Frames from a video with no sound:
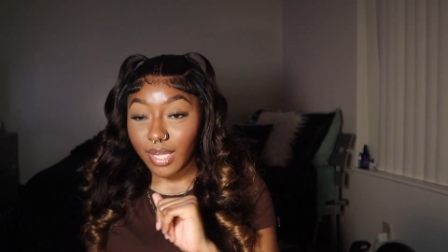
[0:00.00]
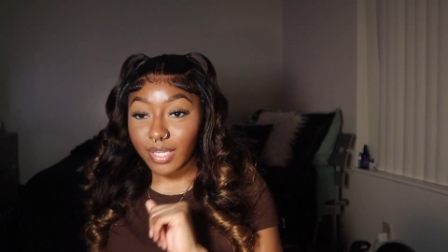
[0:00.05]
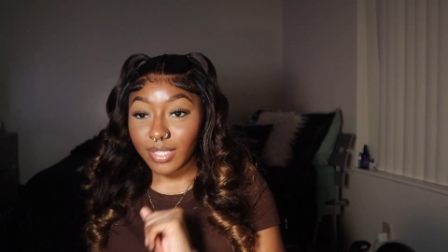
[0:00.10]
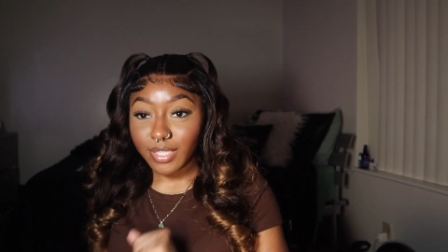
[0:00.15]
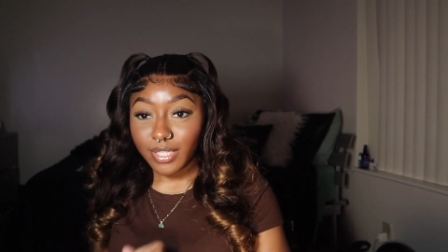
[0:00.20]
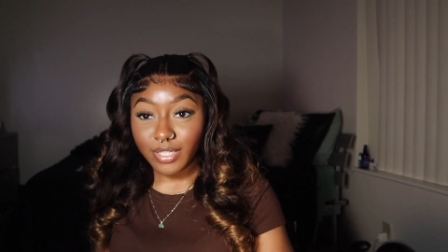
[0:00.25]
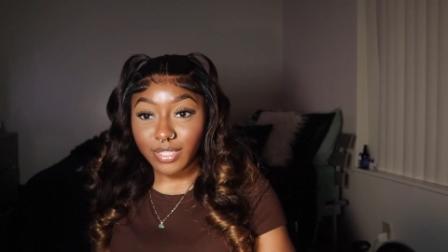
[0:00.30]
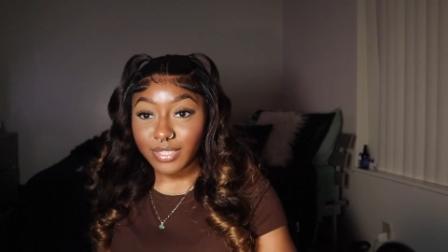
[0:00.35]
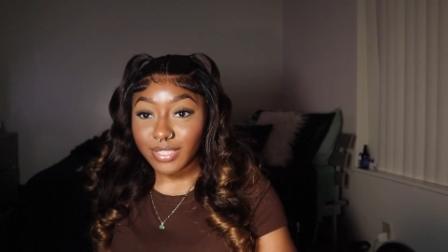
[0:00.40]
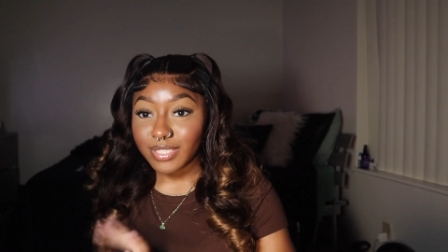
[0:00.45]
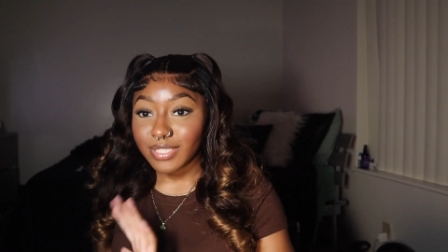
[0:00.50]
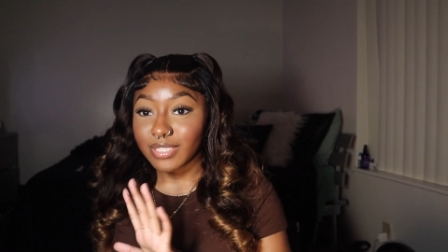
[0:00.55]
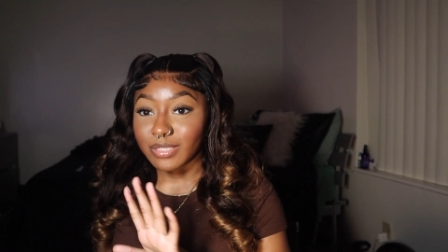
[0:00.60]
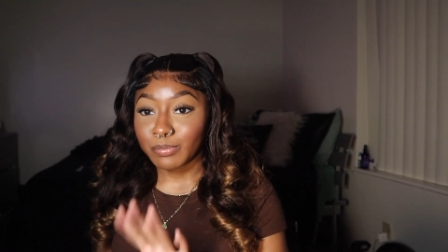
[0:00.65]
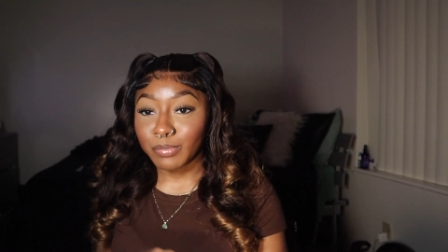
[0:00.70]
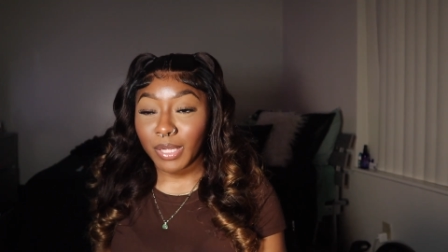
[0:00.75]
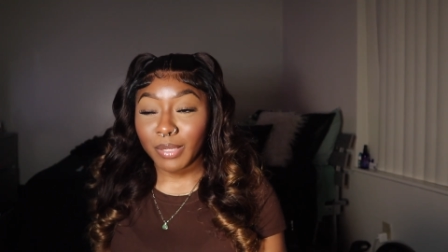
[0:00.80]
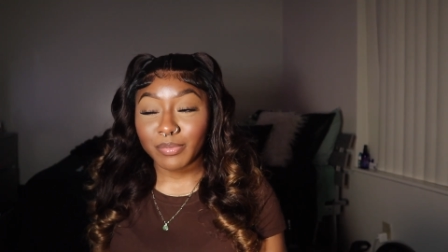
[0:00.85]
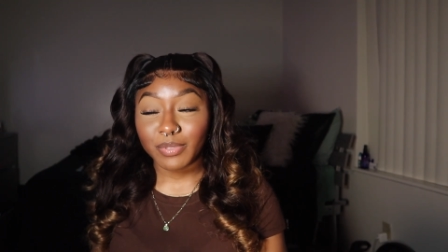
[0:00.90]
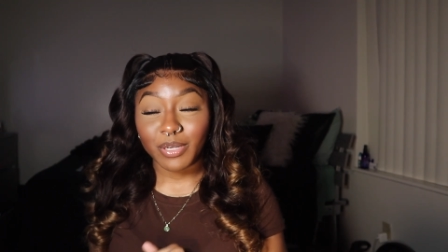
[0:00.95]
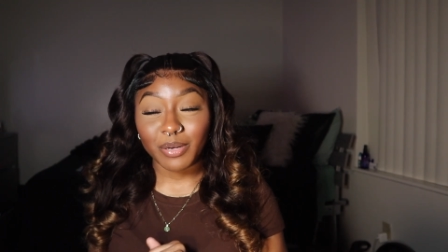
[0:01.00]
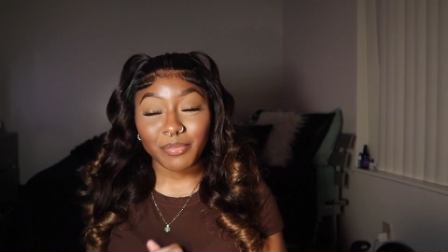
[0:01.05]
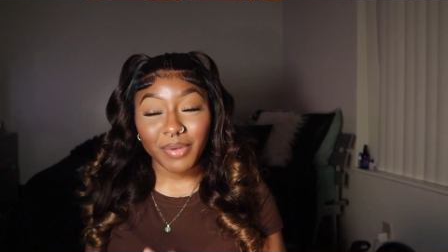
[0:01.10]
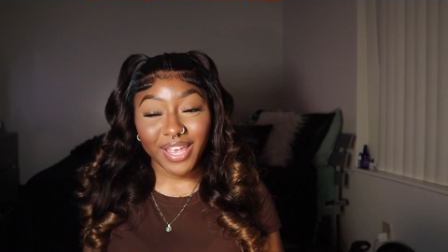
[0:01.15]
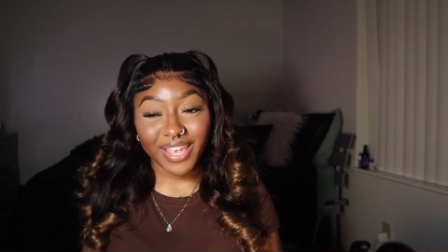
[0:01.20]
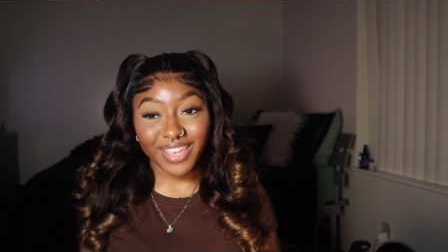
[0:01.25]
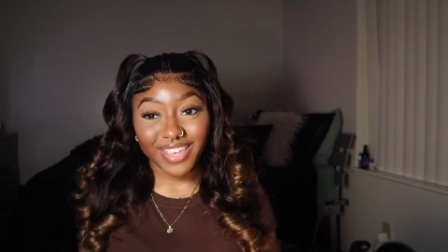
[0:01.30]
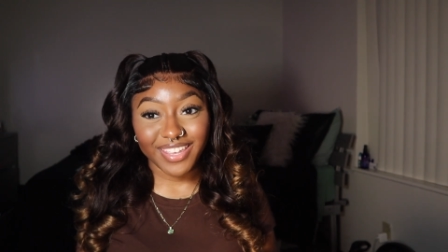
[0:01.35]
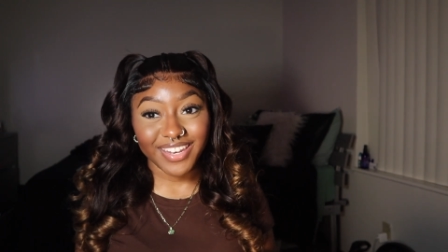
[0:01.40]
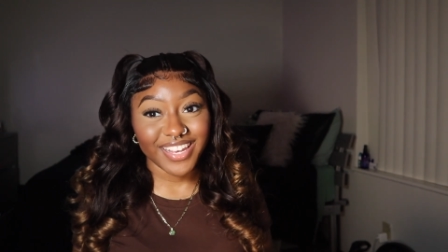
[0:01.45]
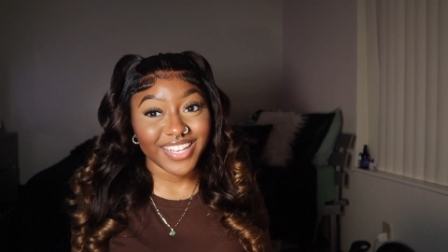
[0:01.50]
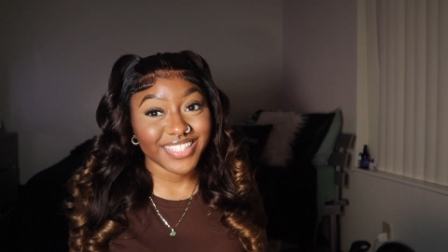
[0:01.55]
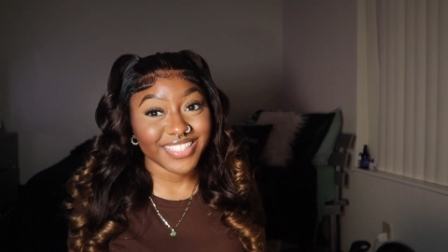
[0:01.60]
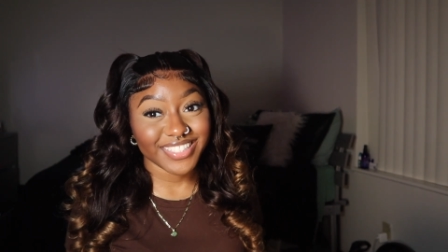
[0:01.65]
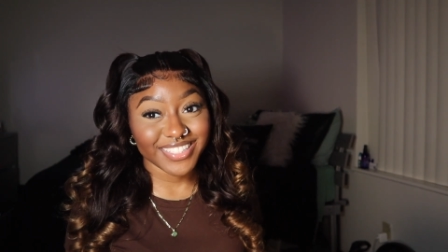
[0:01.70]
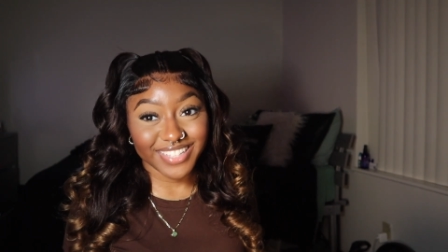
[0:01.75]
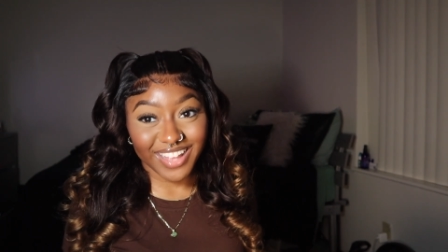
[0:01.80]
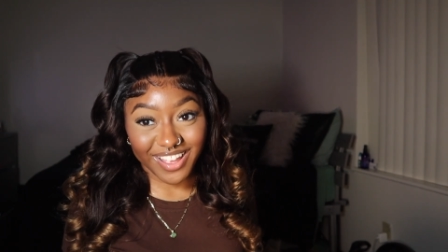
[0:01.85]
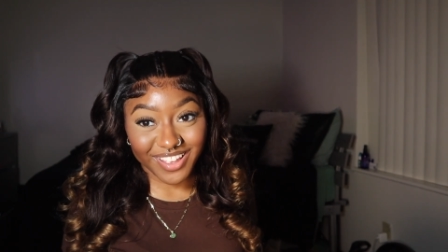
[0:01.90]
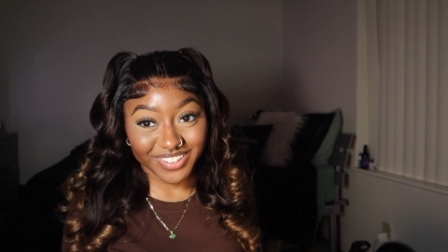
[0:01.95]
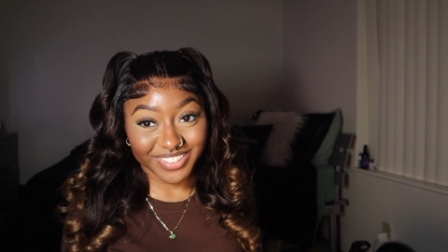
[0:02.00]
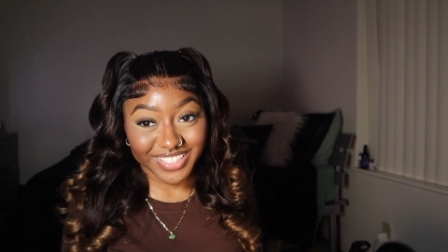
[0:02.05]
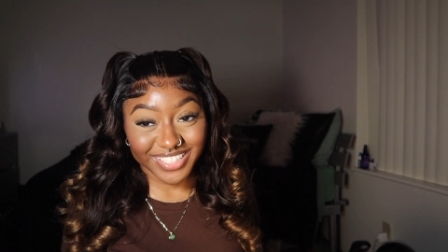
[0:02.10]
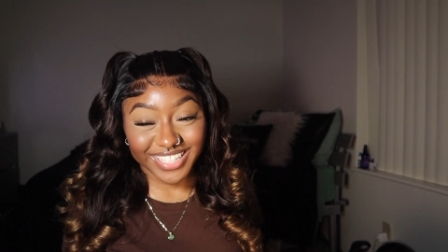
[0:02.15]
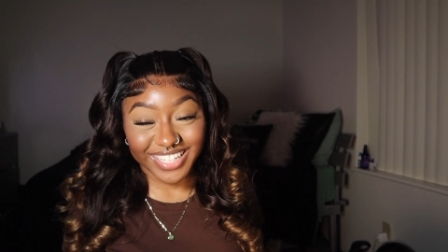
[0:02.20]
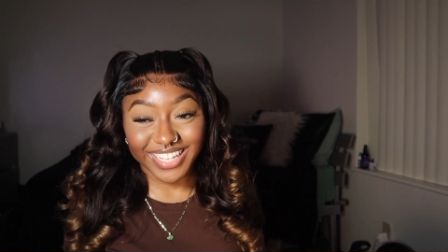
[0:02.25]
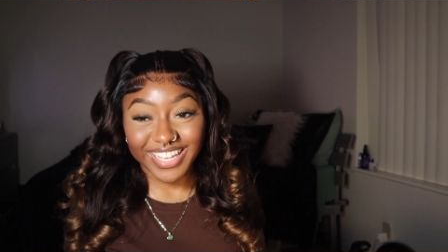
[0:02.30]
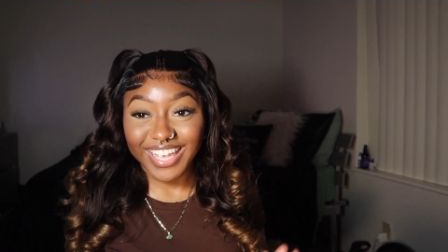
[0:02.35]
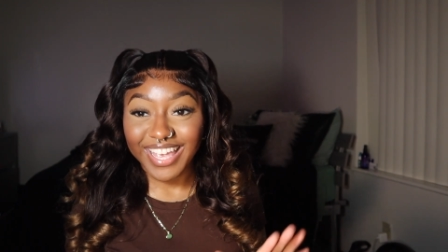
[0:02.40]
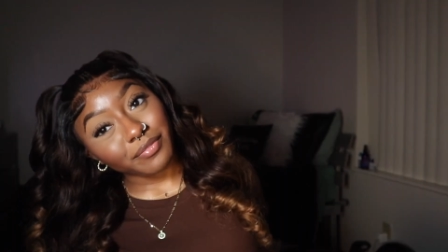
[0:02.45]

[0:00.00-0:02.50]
I literally just popped it on my head and styled it.